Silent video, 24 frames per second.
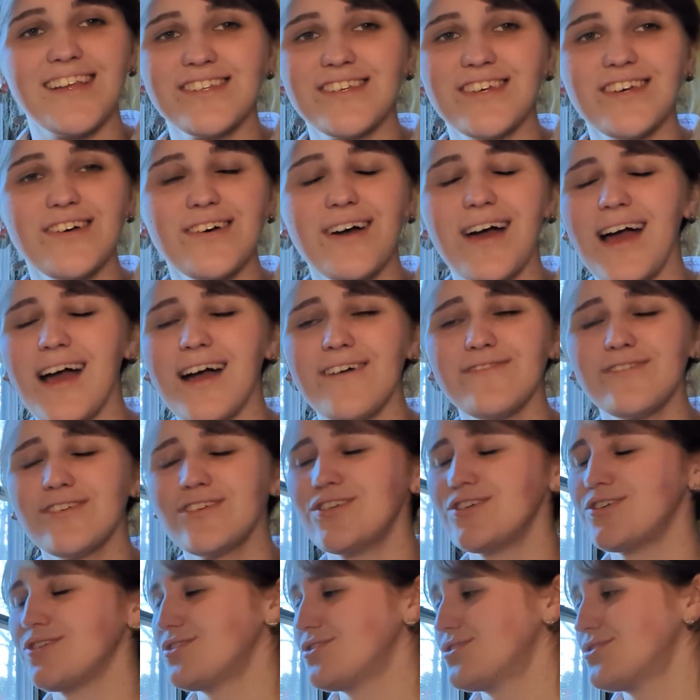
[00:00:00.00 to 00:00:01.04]
you have to
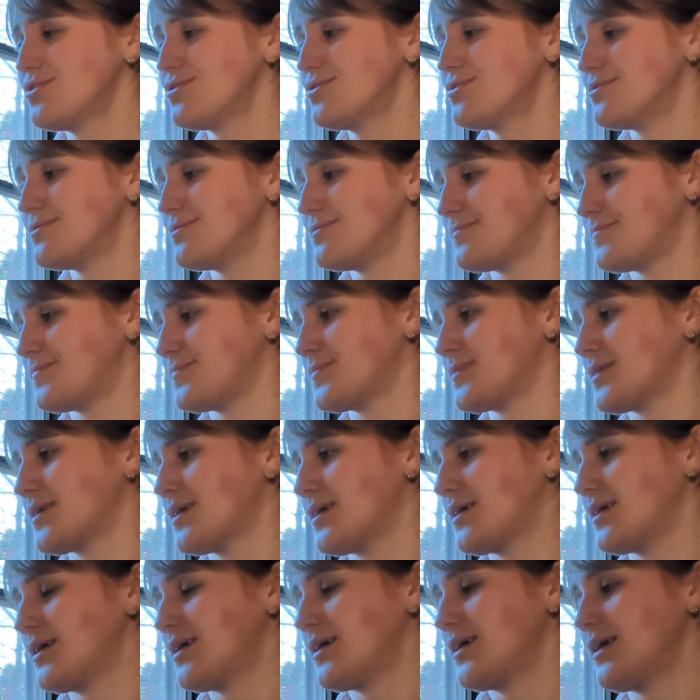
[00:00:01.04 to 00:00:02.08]
do,
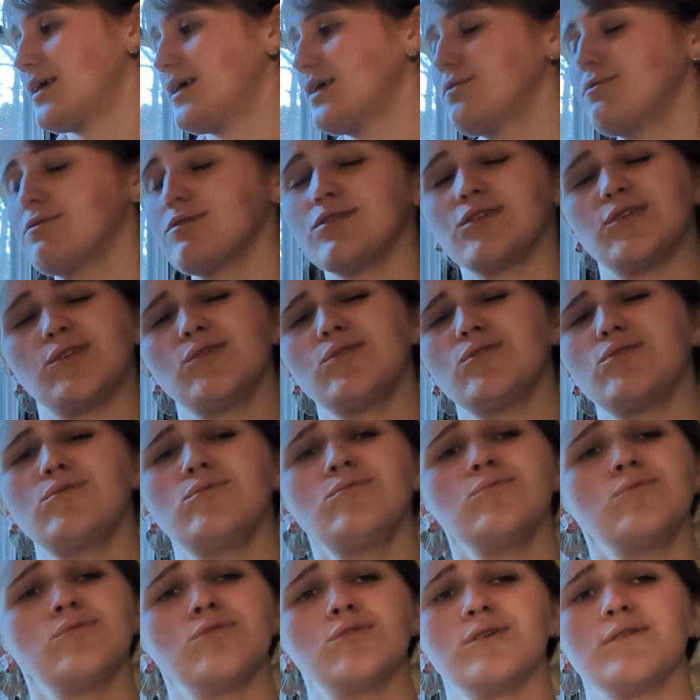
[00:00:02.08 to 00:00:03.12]
it will
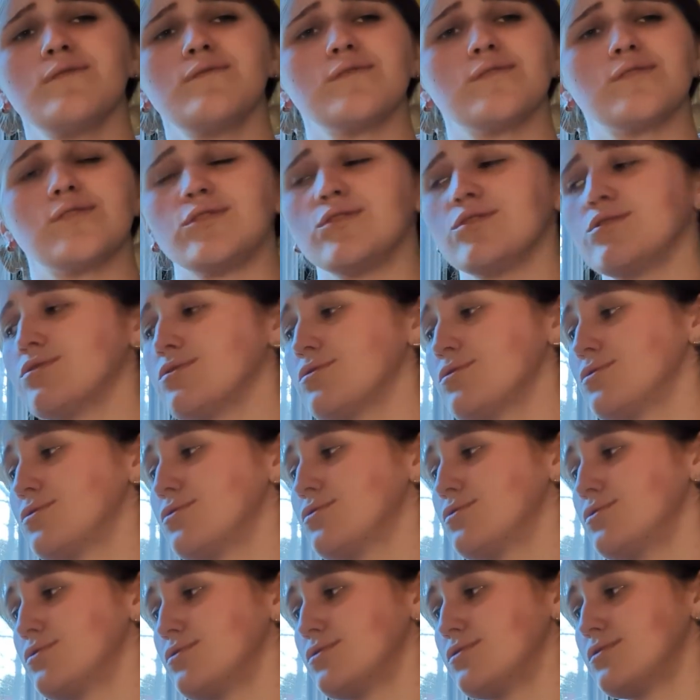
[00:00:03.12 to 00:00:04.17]
soon shrivel
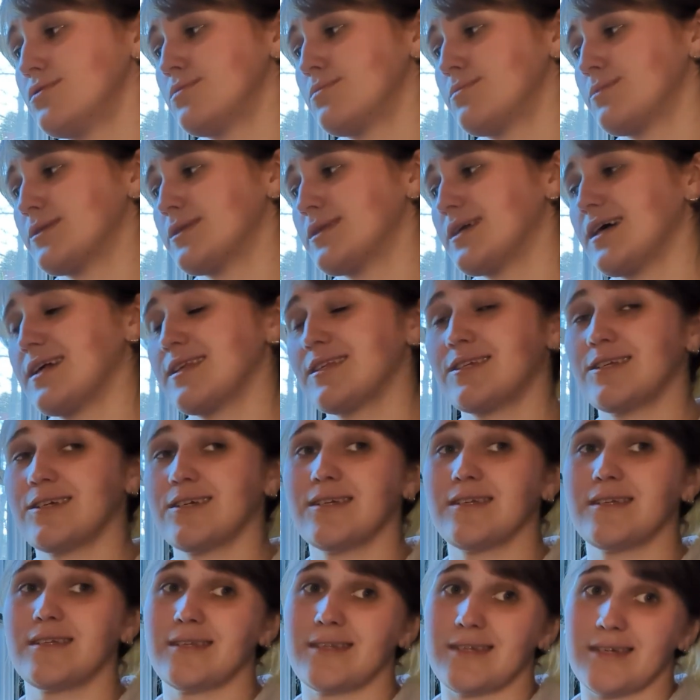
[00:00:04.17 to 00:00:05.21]
too, 'cause that's
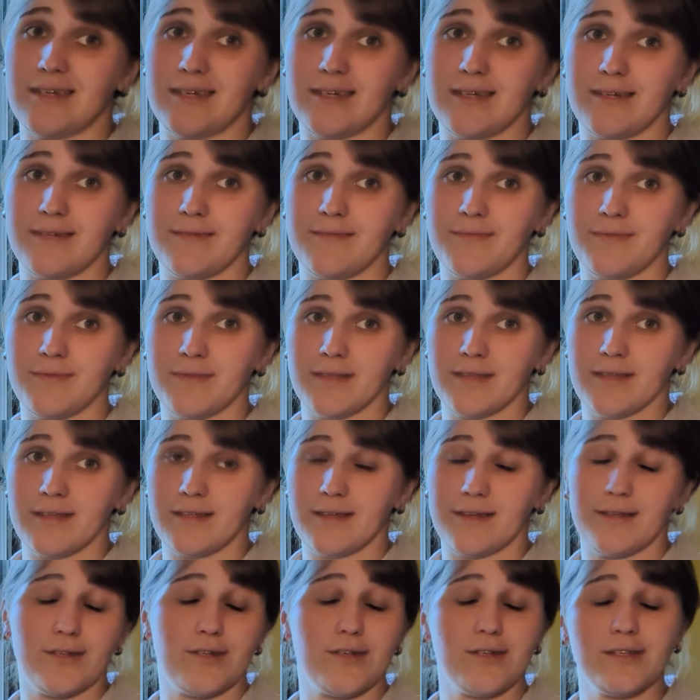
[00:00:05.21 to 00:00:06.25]
just it.
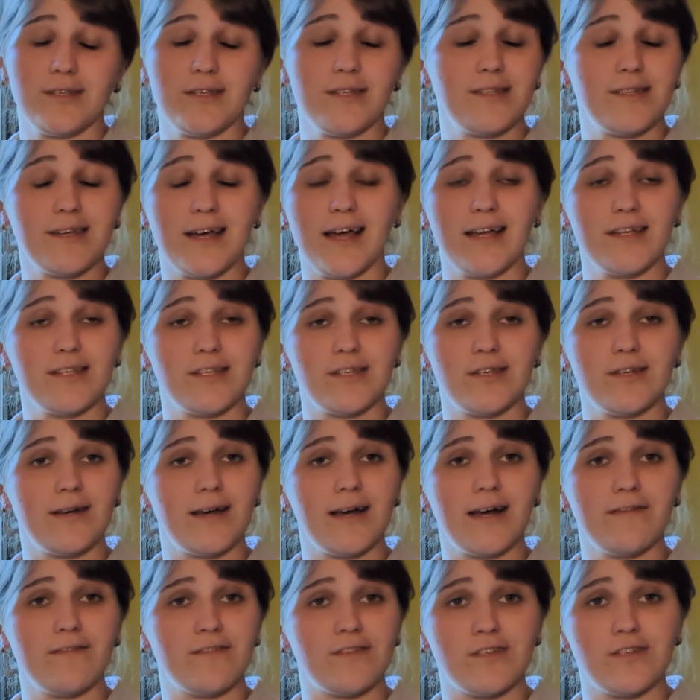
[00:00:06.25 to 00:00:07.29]
It's just a task you
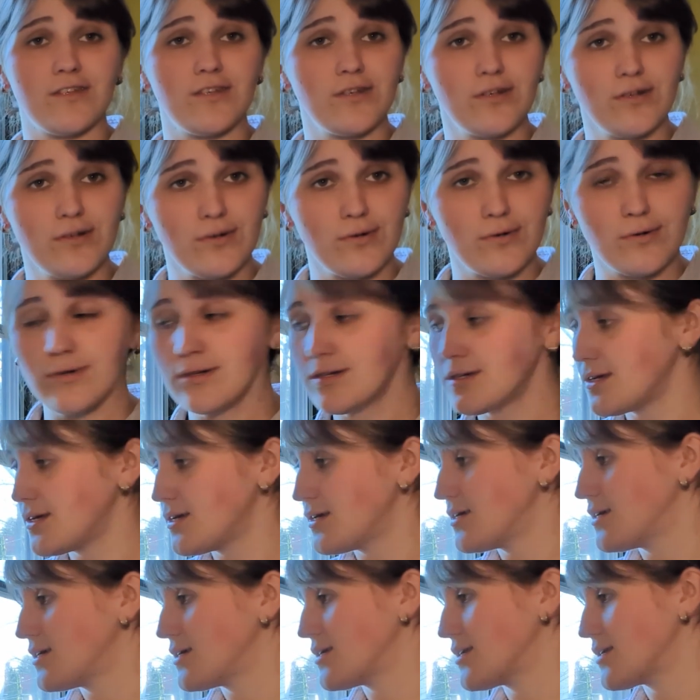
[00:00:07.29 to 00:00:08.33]
have to do,
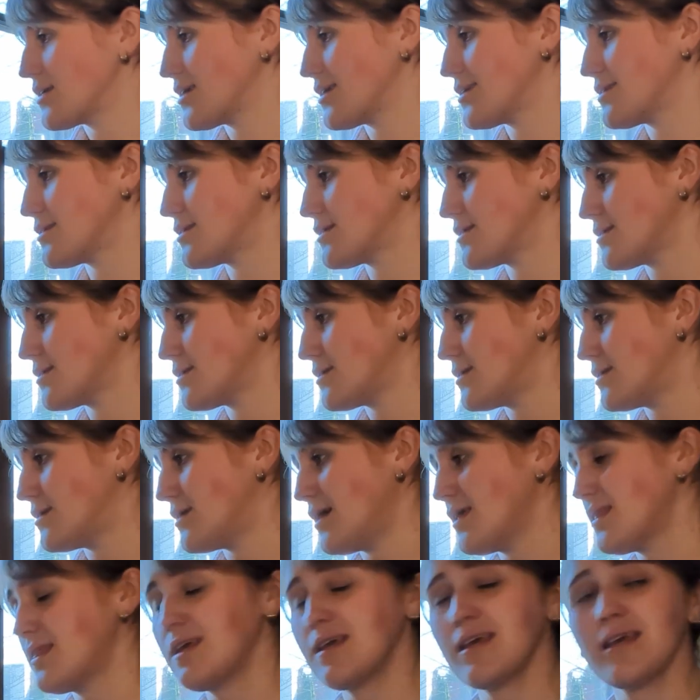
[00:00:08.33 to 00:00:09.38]
'cause
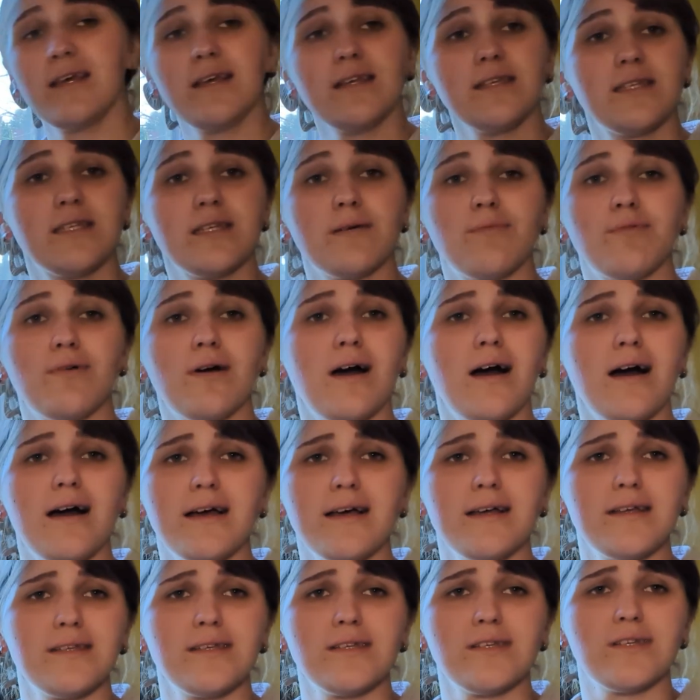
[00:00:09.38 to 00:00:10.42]
nothing is
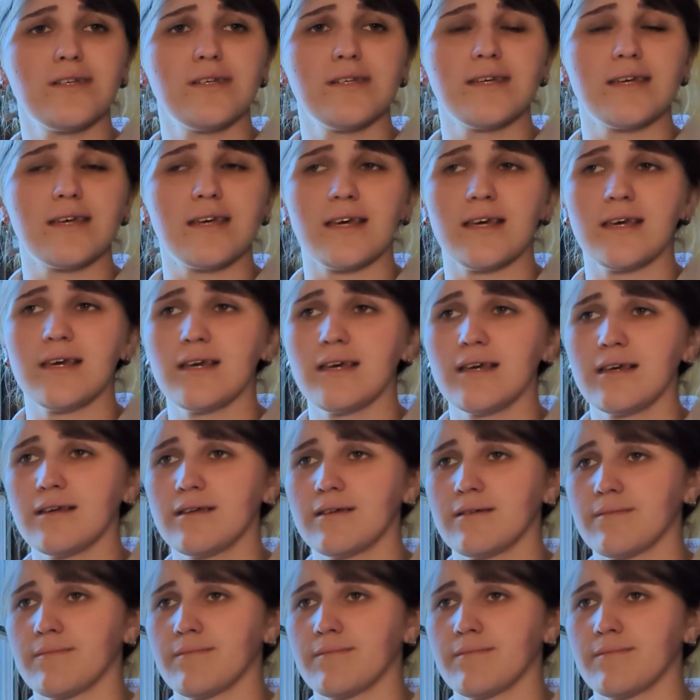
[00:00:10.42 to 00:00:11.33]
surprising to the king.